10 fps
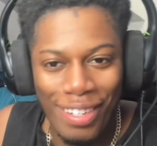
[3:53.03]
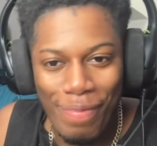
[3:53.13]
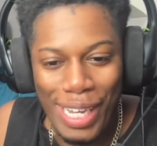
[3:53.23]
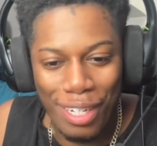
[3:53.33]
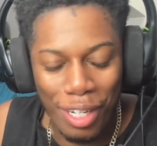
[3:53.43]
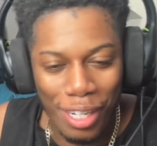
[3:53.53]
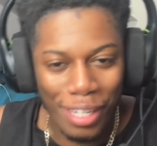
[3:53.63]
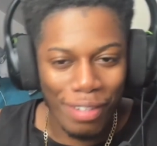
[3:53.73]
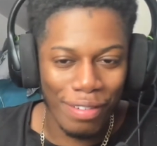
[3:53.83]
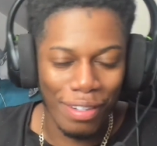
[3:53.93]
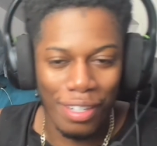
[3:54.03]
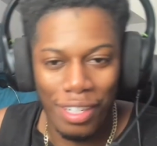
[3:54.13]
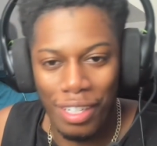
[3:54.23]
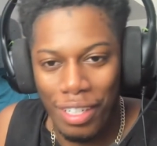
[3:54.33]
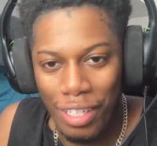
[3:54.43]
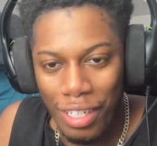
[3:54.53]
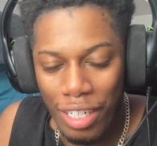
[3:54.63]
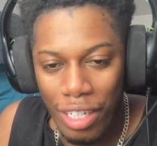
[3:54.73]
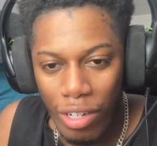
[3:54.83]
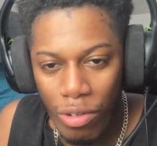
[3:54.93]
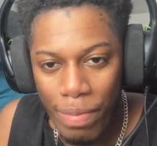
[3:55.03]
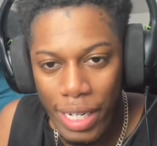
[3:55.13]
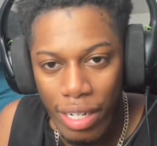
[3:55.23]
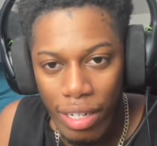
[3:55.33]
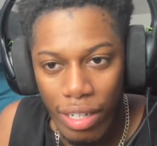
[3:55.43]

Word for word: Be a slave? Just the opening.